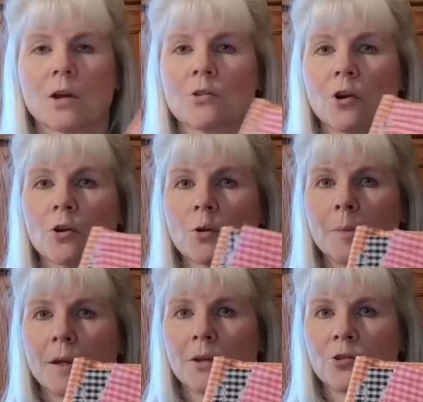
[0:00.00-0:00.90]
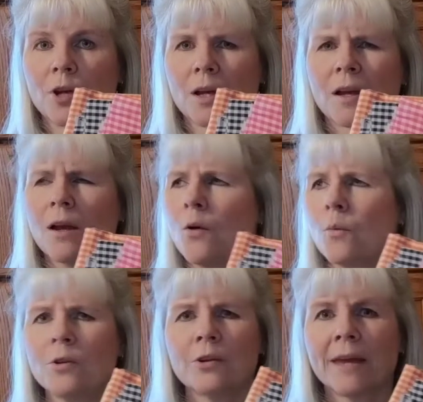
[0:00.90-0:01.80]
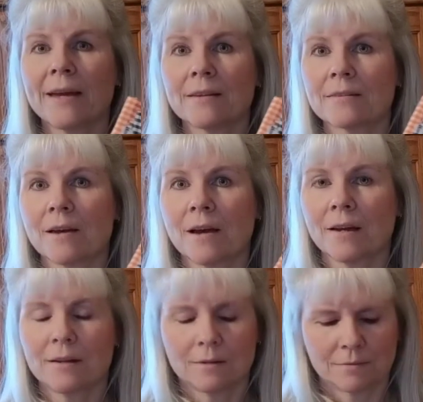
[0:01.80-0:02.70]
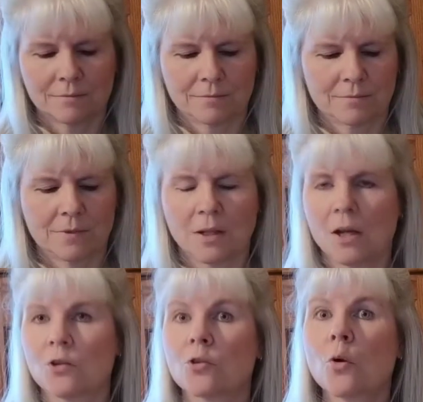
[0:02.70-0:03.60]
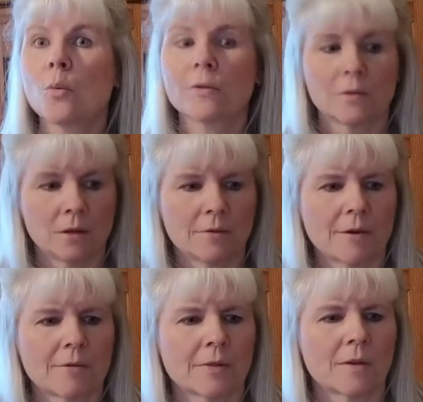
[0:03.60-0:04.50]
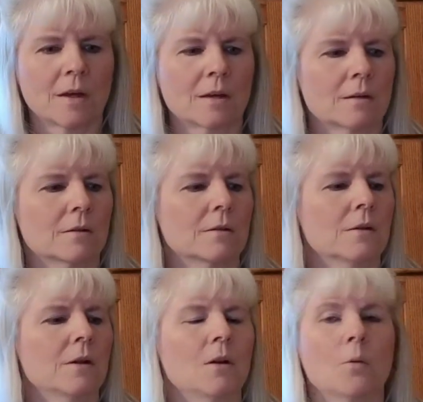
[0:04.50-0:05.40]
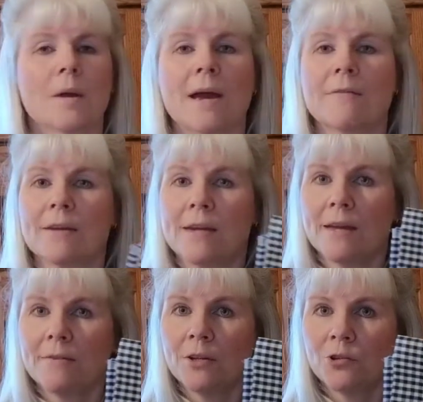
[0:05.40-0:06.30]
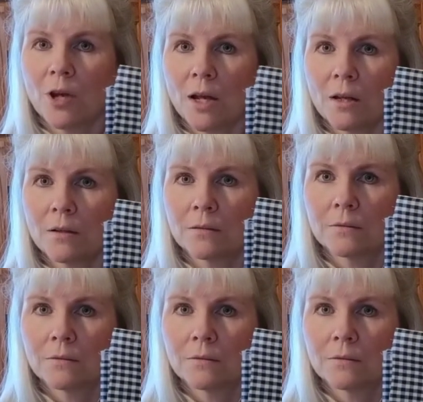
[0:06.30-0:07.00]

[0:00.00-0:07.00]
A darker pink check. When you can't decide, to go with a little of everything. We have a navy check.